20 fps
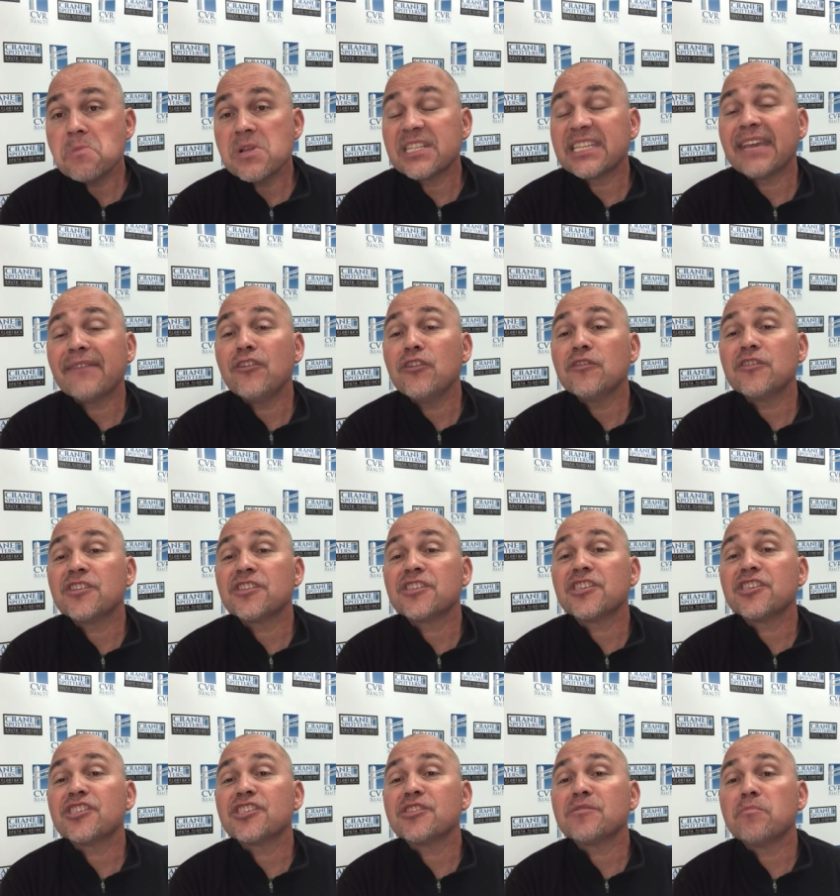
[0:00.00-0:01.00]
it's giving you
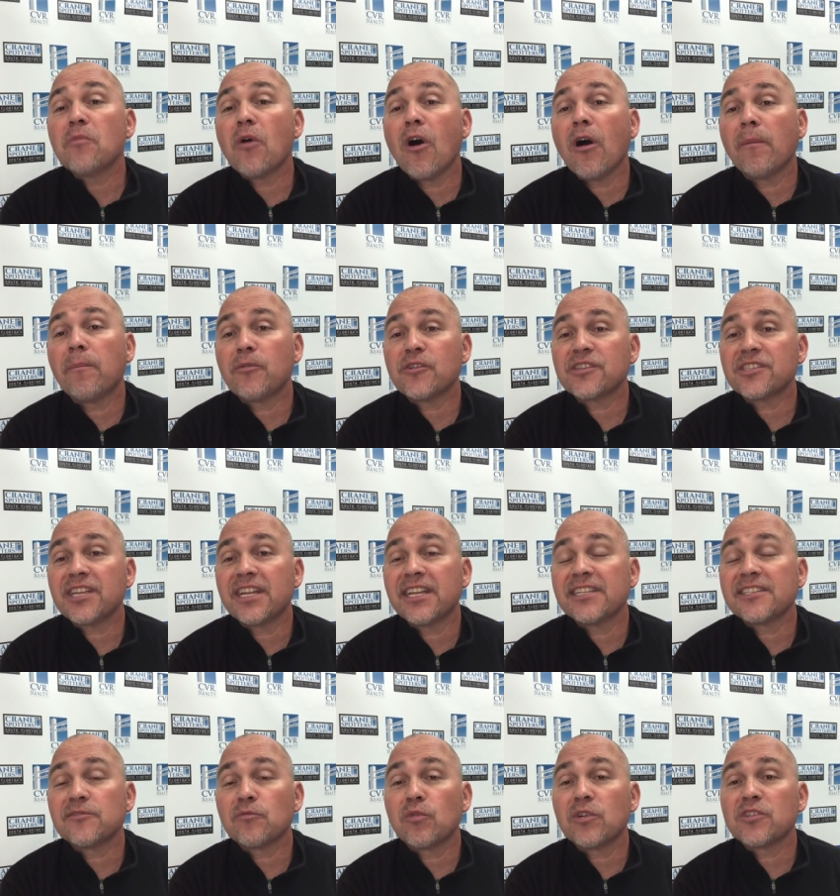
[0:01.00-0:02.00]
just a small
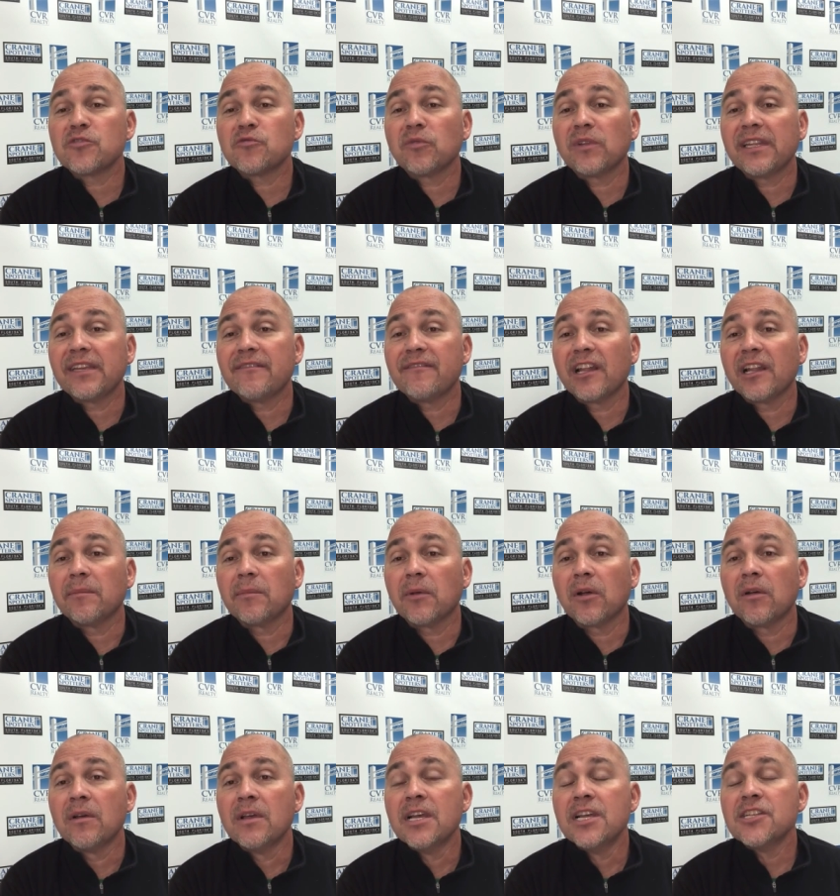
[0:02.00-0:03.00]
percentage of what's really
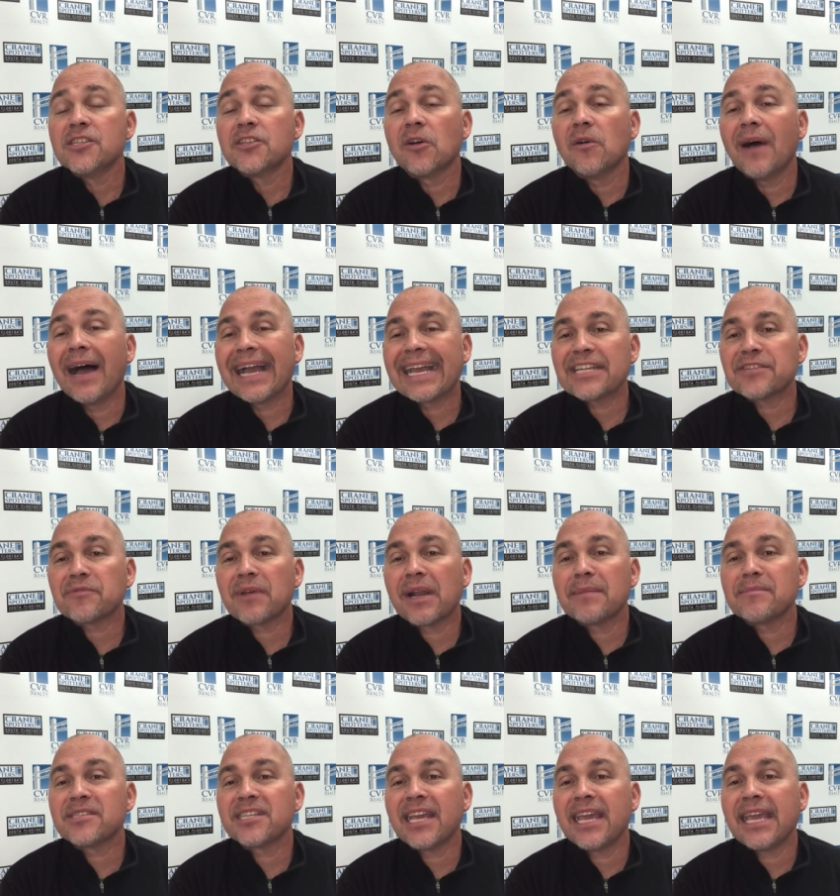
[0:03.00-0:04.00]
available. So I guess
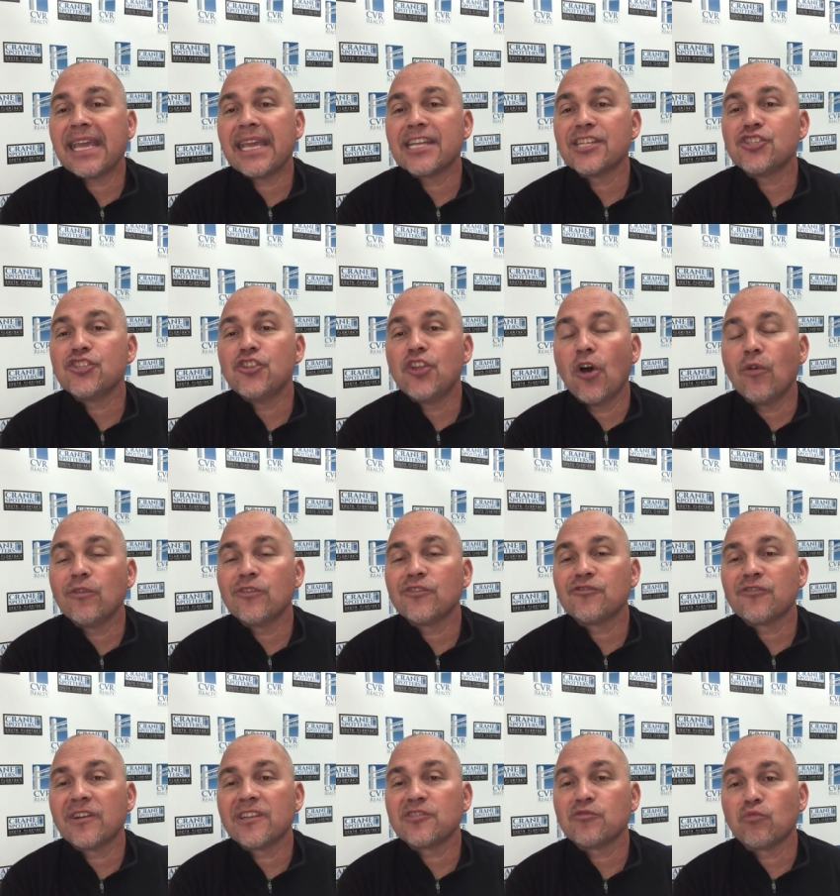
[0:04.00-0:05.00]
what I'm saying is
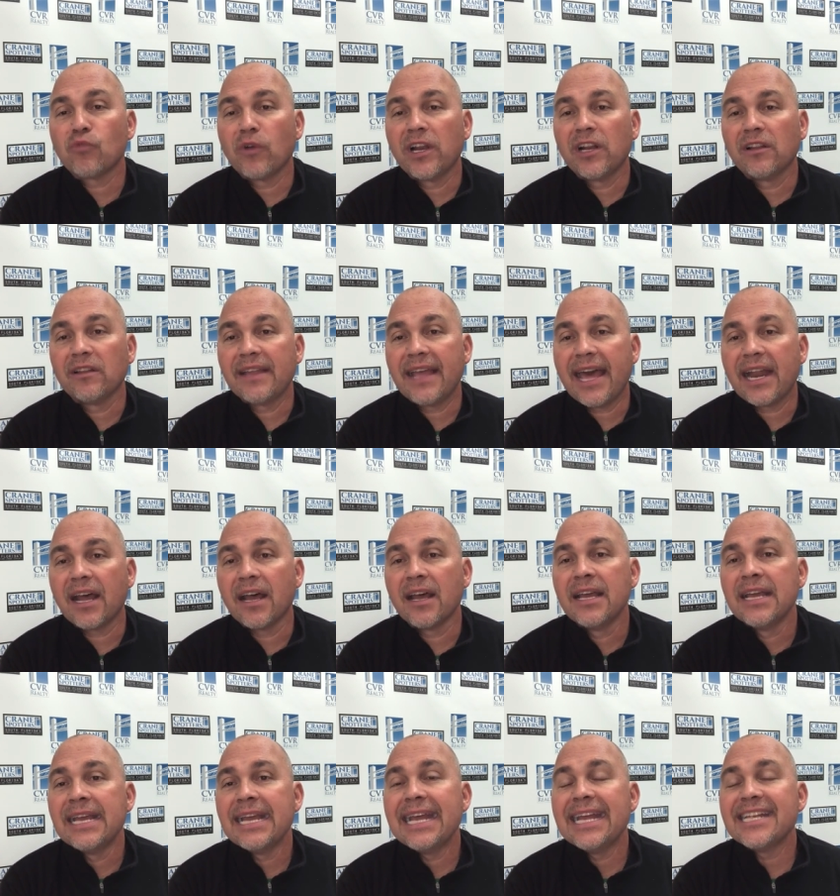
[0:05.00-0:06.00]
don't trust rental
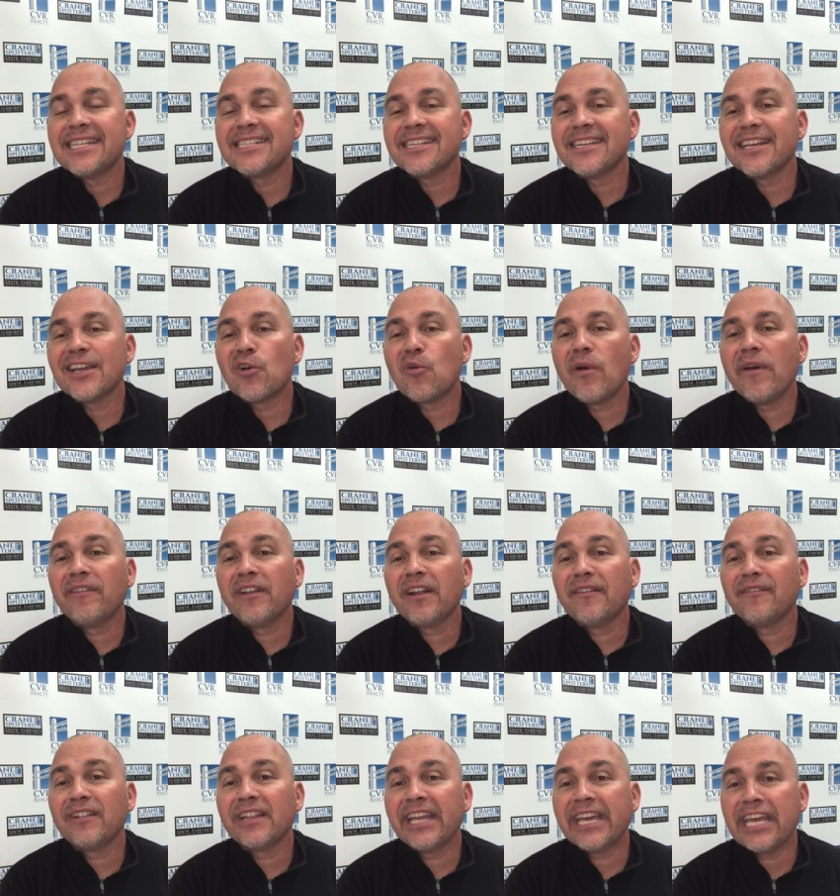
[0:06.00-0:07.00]
data. It's the
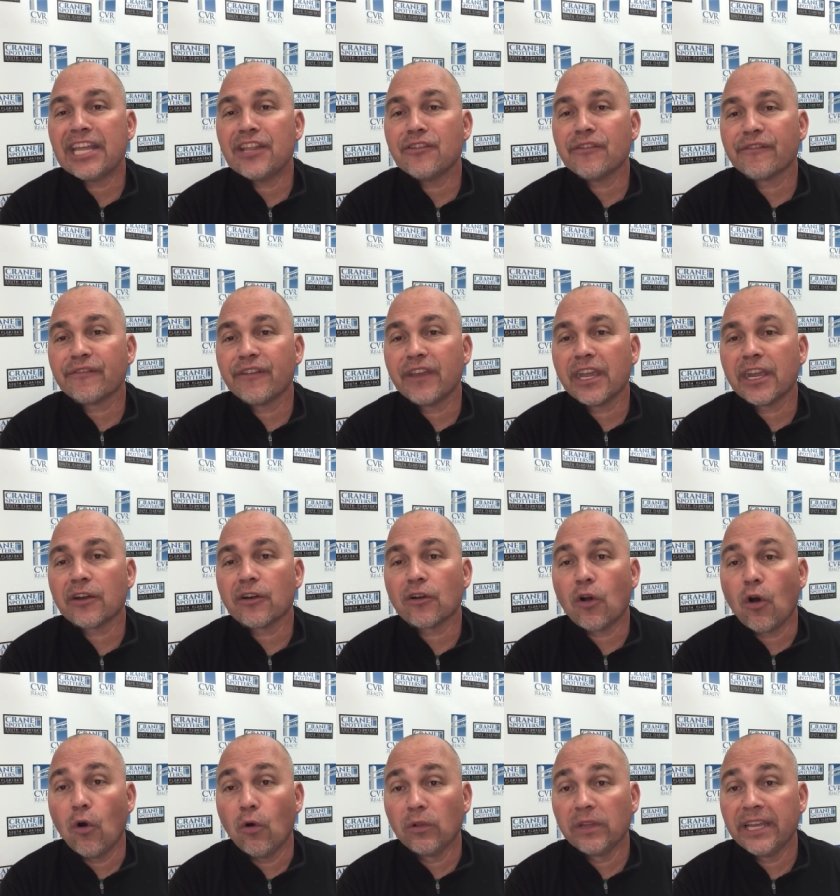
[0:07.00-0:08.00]
equivalent of licking your
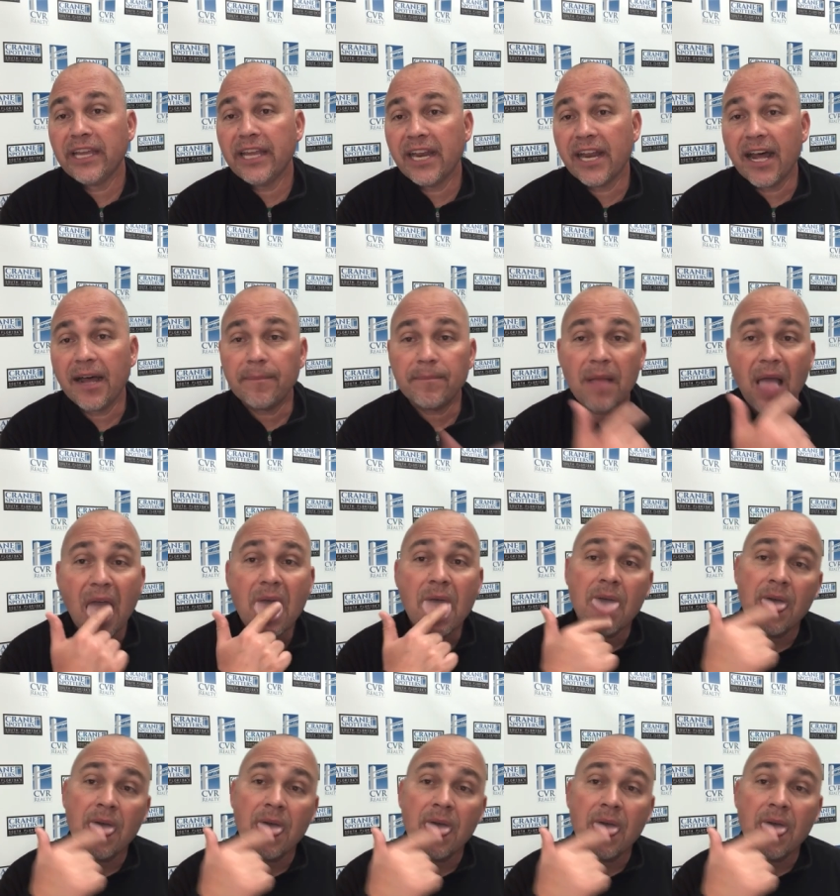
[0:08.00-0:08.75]
finger, holding it up,